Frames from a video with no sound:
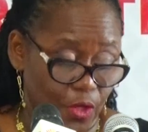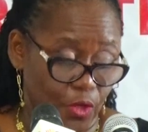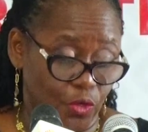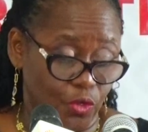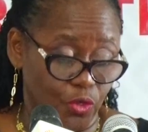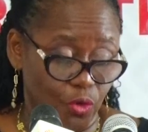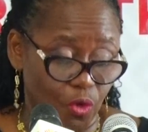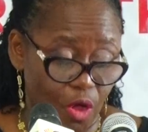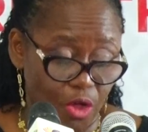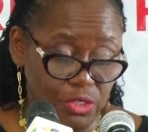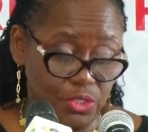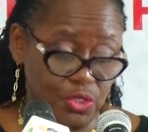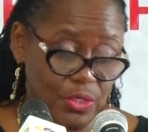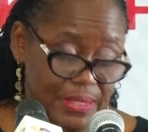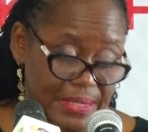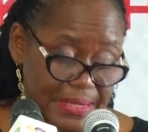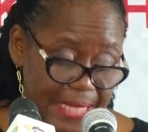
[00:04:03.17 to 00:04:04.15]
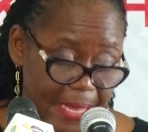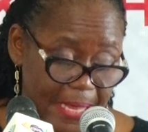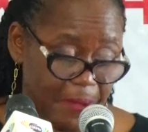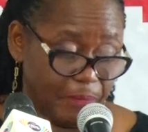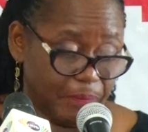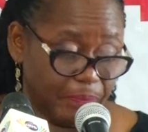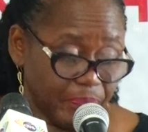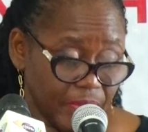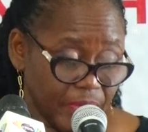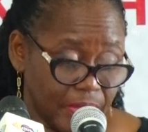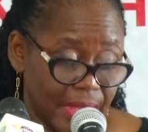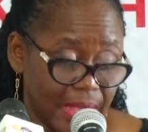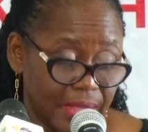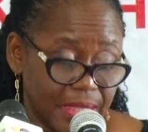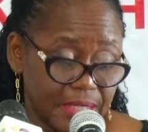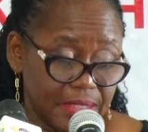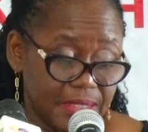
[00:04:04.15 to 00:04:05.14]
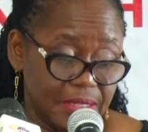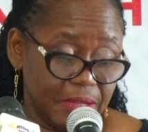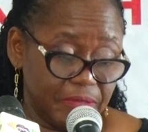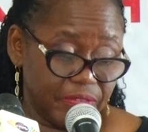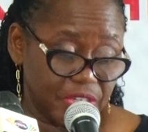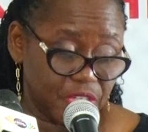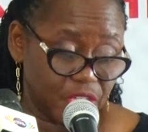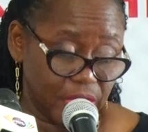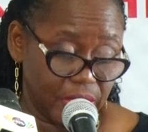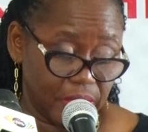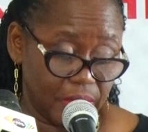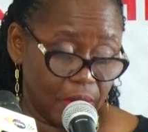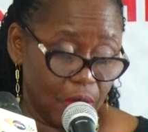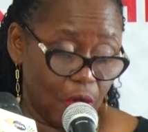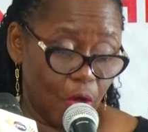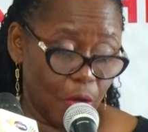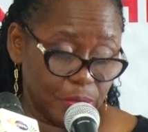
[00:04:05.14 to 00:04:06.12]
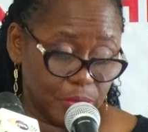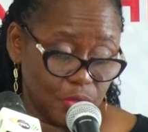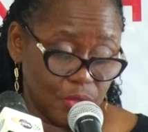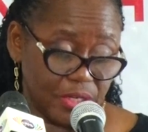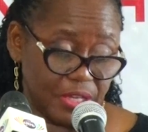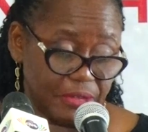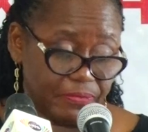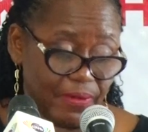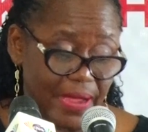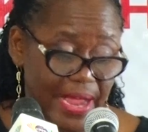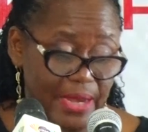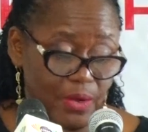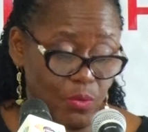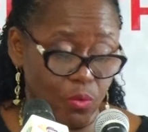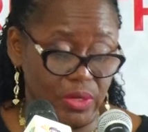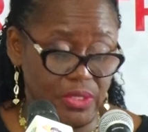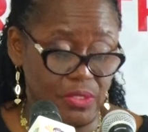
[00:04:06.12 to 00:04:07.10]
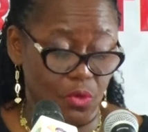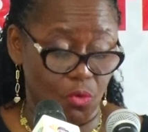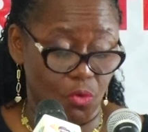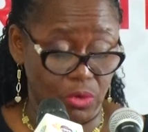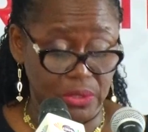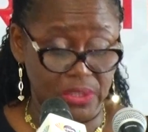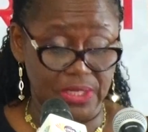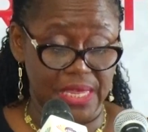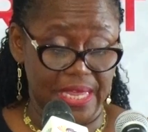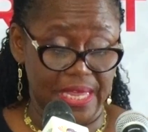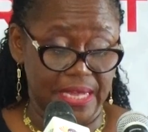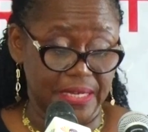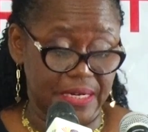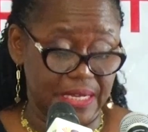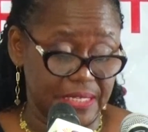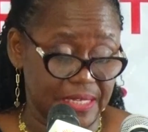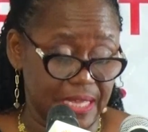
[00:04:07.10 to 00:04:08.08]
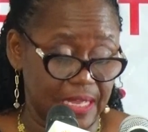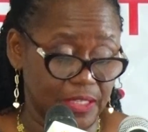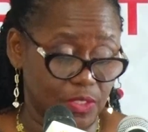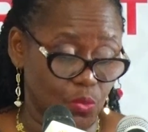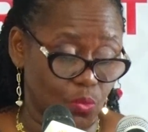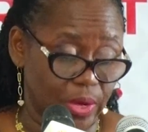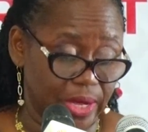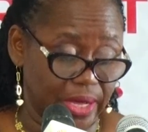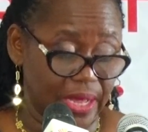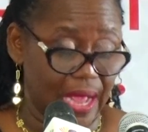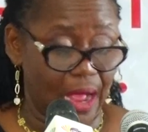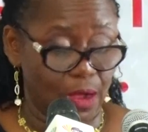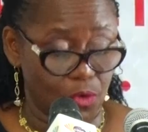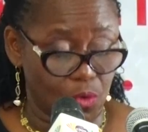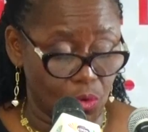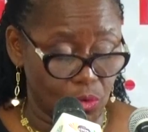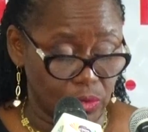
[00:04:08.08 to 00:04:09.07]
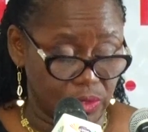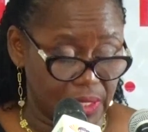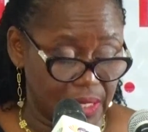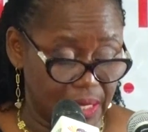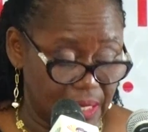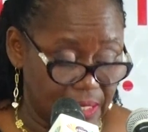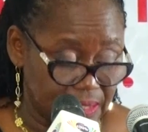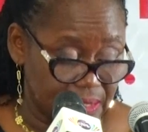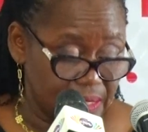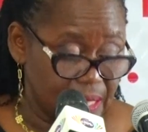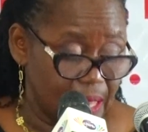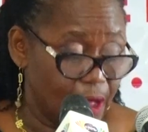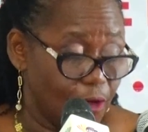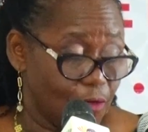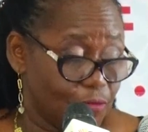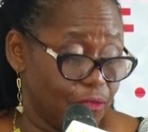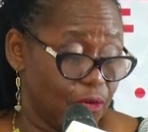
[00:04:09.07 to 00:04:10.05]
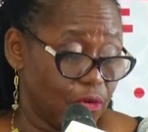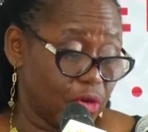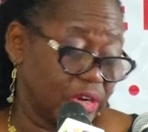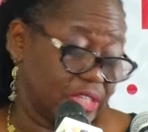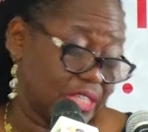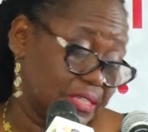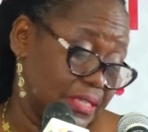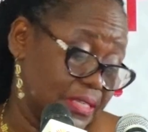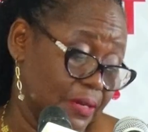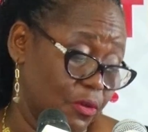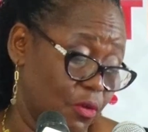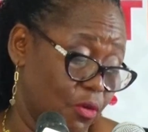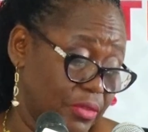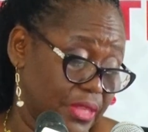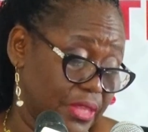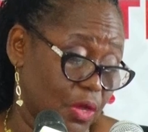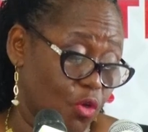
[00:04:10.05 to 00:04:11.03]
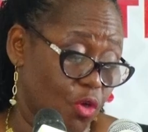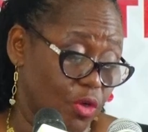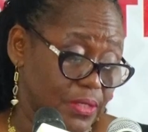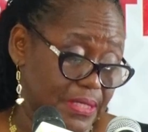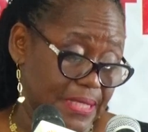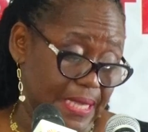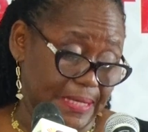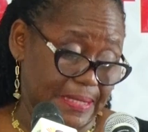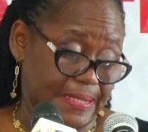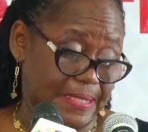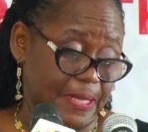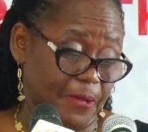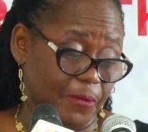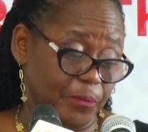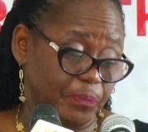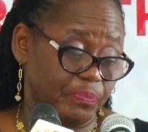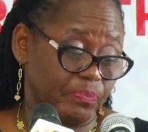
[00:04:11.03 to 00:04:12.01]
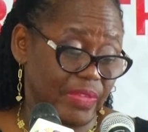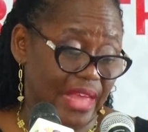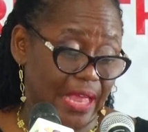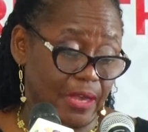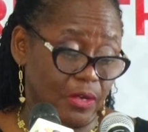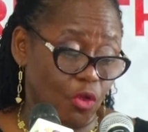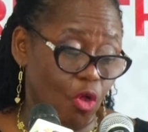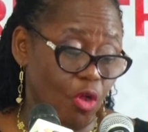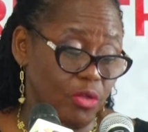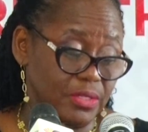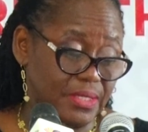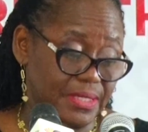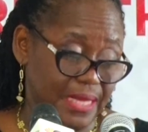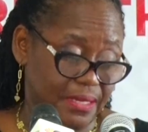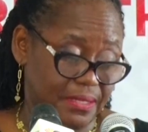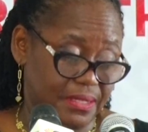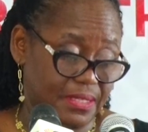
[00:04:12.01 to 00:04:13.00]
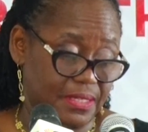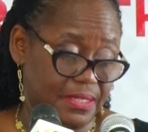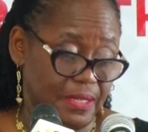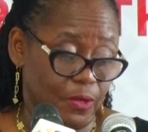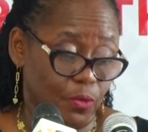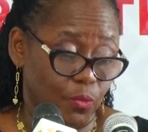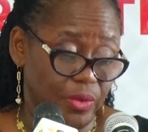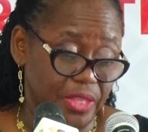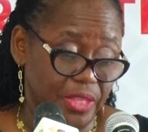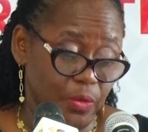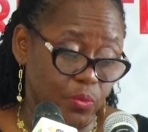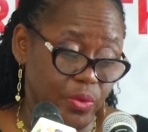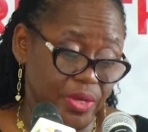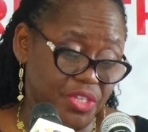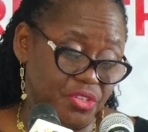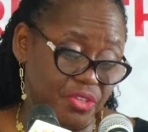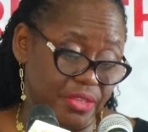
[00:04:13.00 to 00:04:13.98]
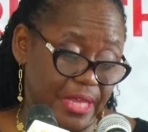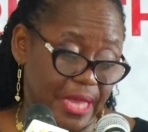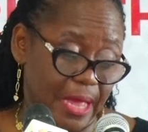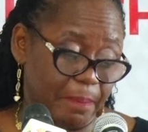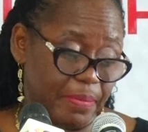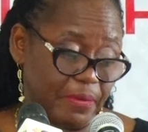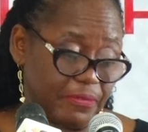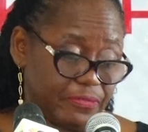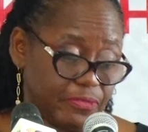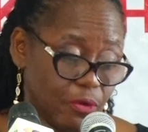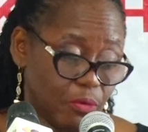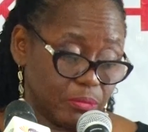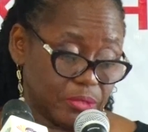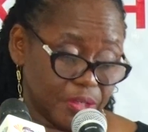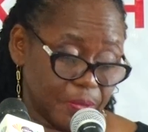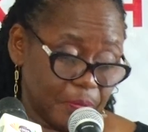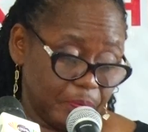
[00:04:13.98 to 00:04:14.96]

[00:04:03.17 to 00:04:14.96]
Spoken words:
You also say that this division hopes to define what, quote, decent work, unquote, is, focusing on the content and context within which they are performed.